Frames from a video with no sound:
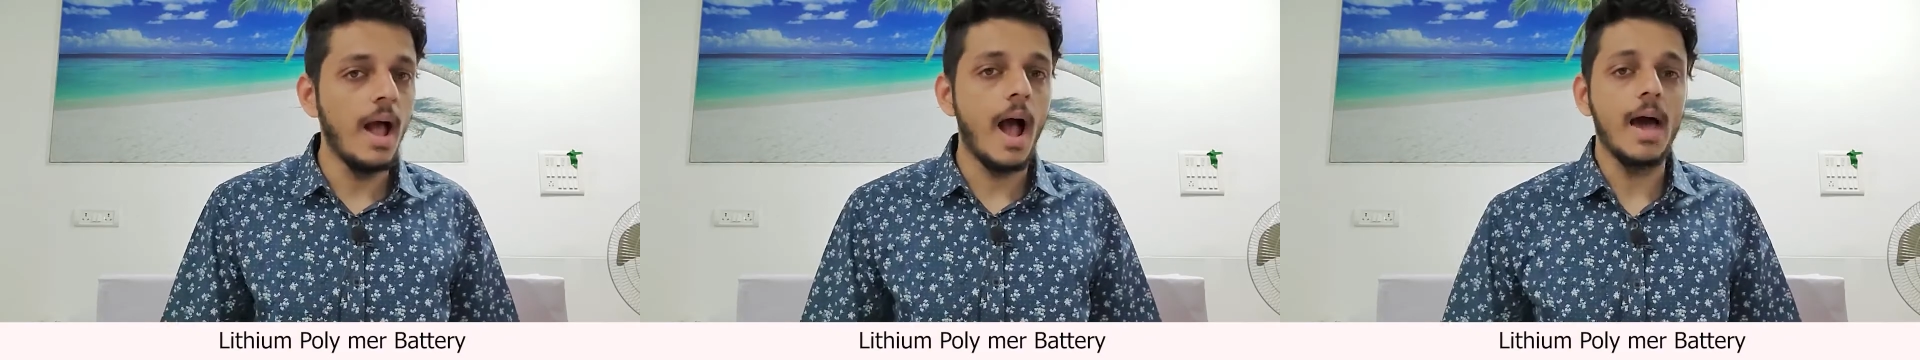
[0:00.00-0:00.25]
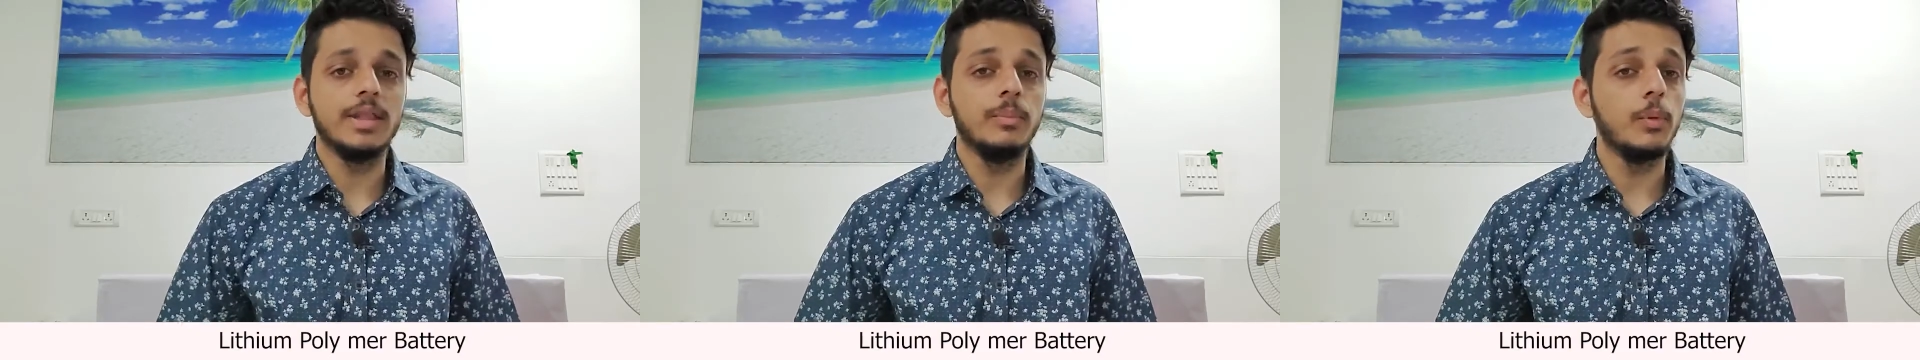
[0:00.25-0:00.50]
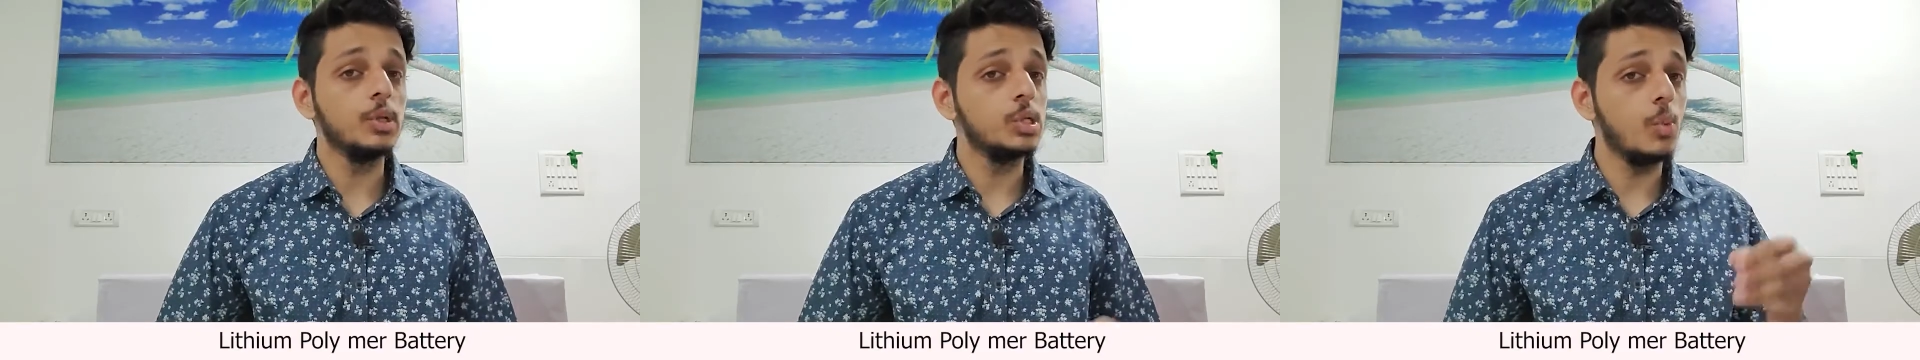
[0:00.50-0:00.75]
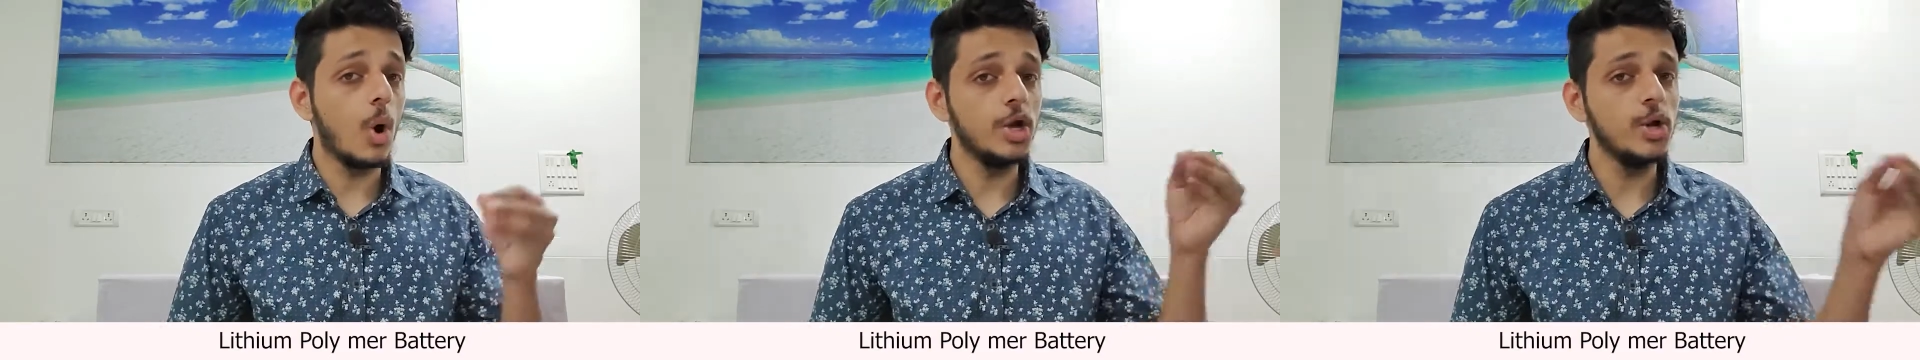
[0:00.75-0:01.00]
as opposed to
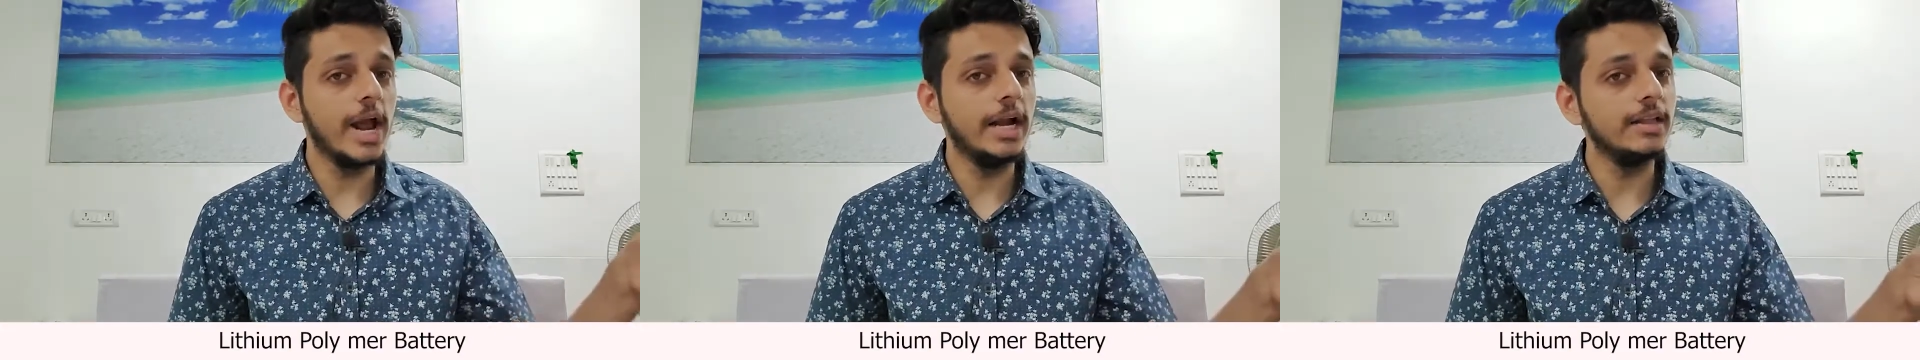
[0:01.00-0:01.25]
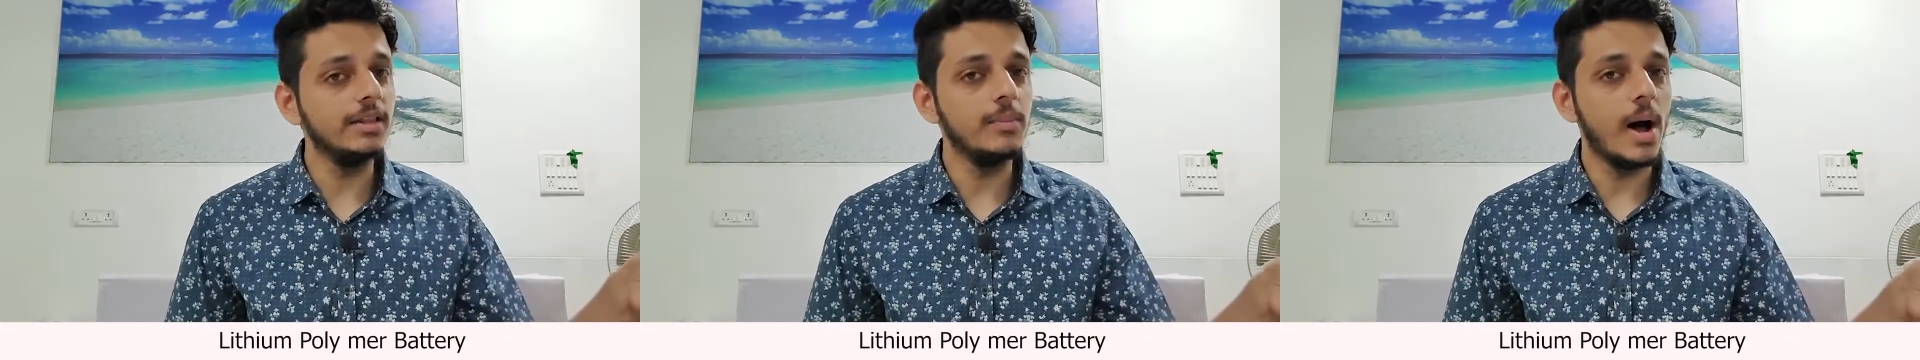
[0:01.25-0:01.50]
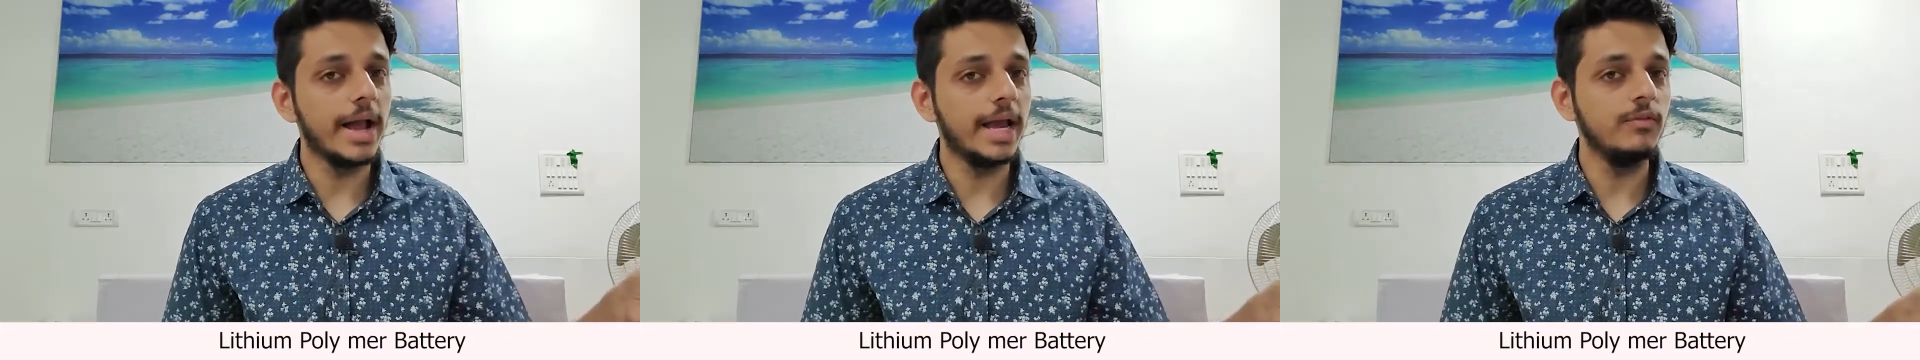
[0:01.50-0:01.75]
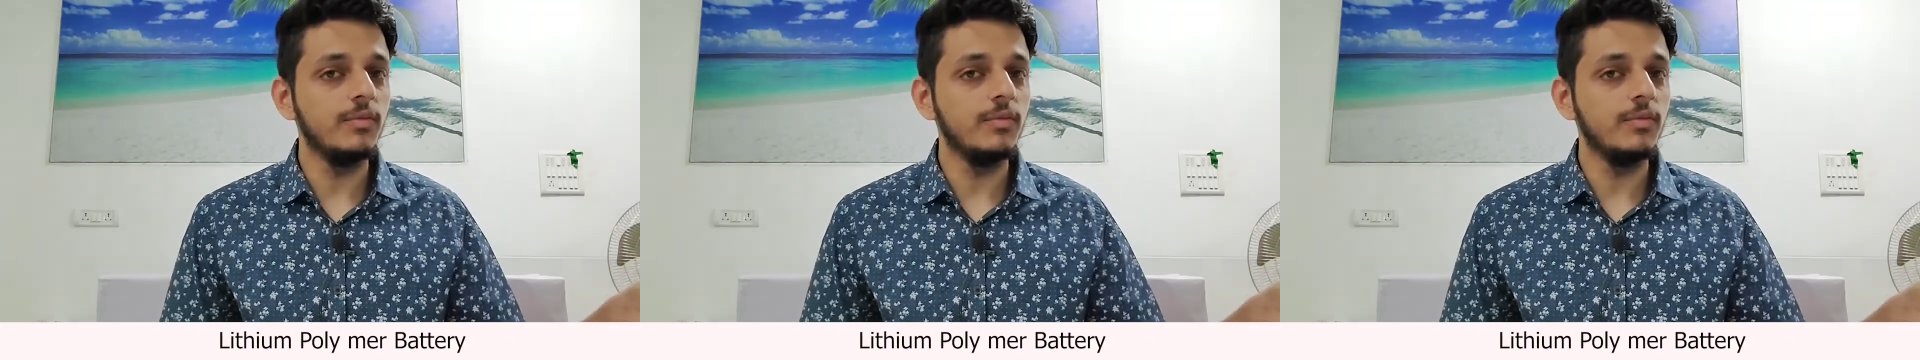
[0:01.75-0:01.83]
what you get in the market,